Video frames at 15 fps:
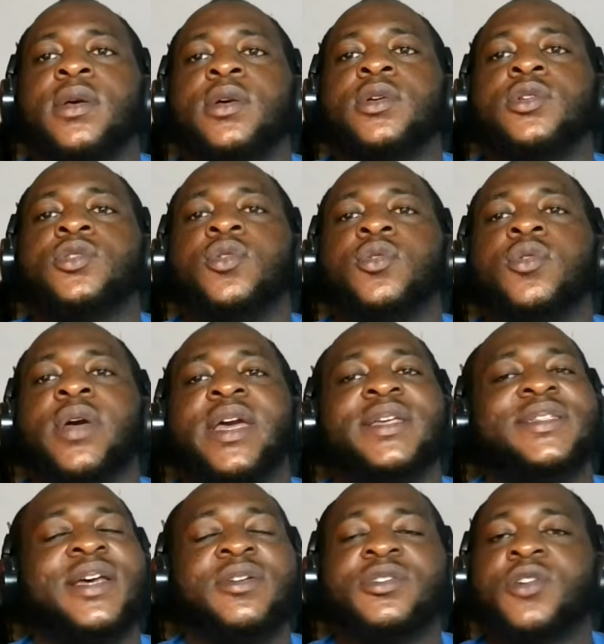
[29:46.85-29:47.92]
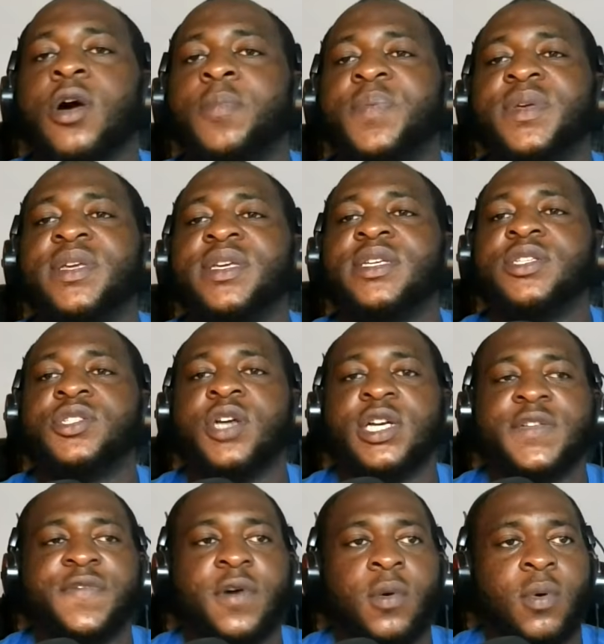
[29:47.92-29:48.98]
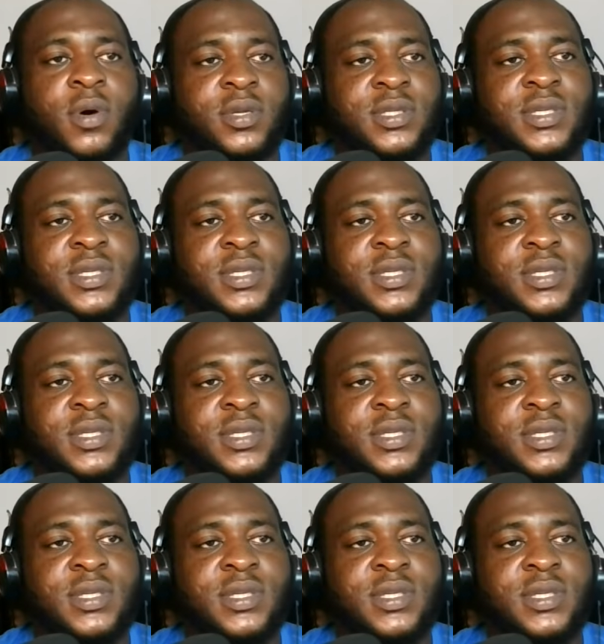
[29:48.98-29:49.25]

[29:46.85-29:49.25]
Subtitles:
So a sales copy is just for what?